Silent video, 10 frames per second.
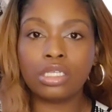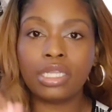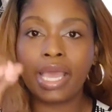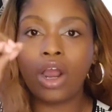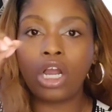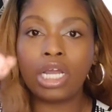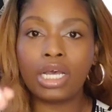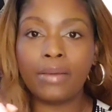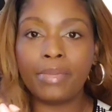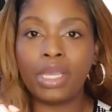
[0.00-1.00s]
that are
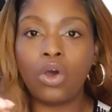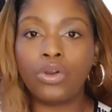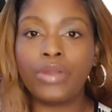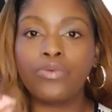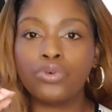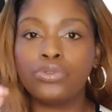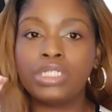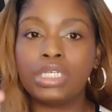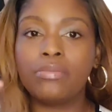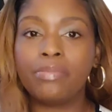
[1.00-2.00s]
coming on a
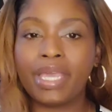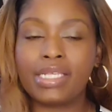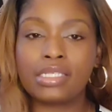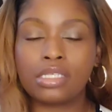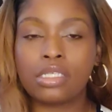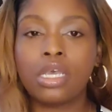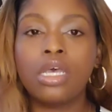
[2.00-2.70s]
routine basis.